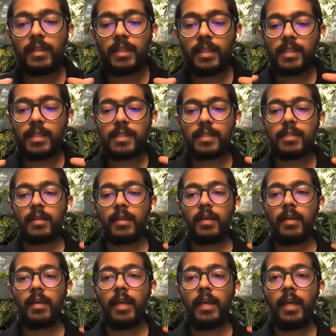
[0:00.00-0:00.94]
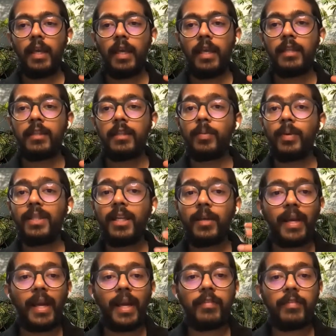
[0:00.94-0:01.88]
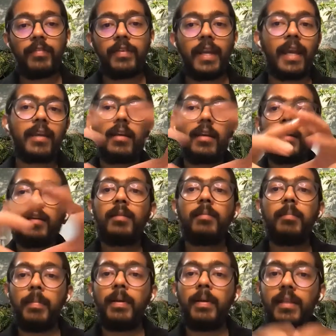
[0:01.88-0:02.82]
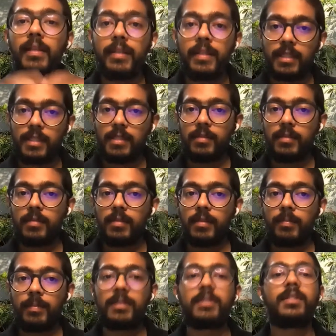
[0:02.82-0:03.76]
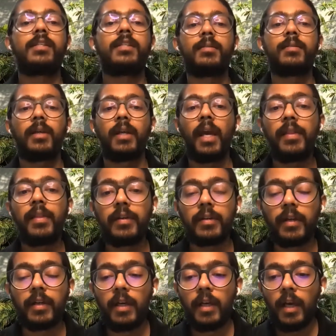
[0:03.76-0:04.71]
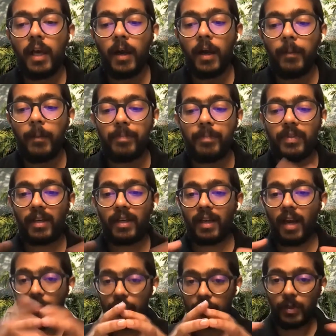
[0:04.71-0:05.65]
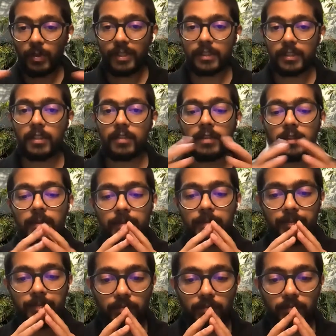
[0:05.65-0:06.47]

This, in the way that we kind of technically build this system together, the GraphQL server